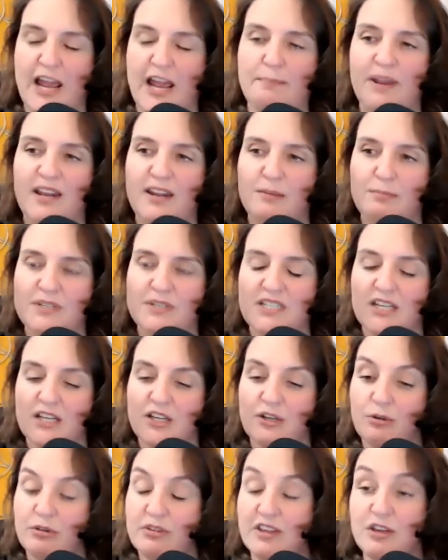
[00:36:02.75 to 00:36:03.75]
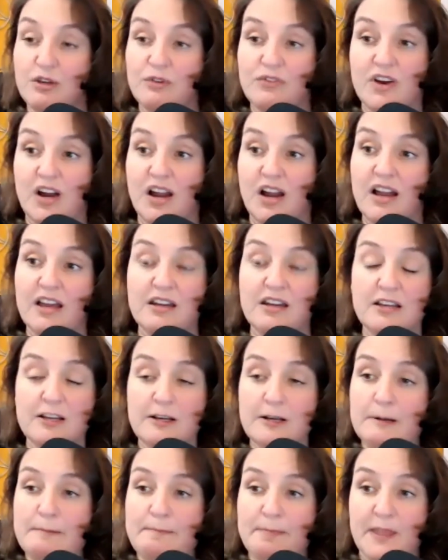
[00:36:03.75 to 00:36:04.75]
campaign in particular then you've got
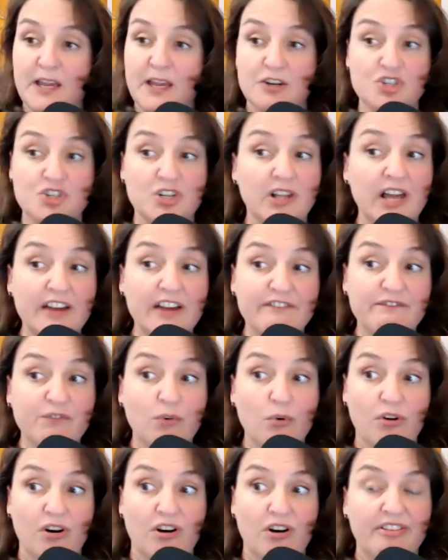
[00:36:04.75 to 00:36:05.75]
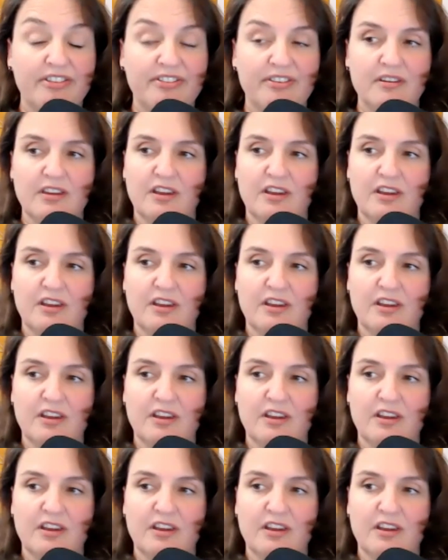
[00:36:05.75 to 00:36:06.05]
on July 4th.